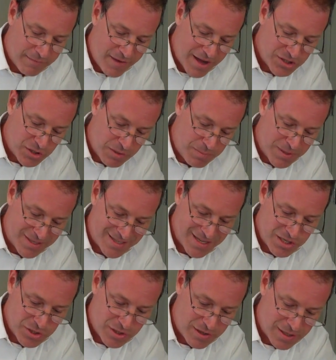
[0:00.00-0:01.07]
I've actually
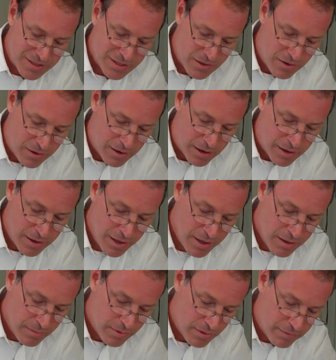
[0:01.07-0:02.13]
positioned this car
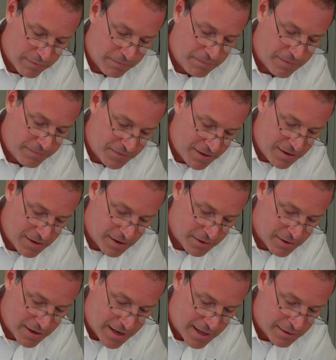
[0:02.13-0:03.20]
with over
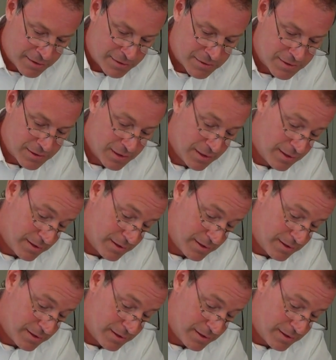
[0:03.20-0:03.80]
$1,500.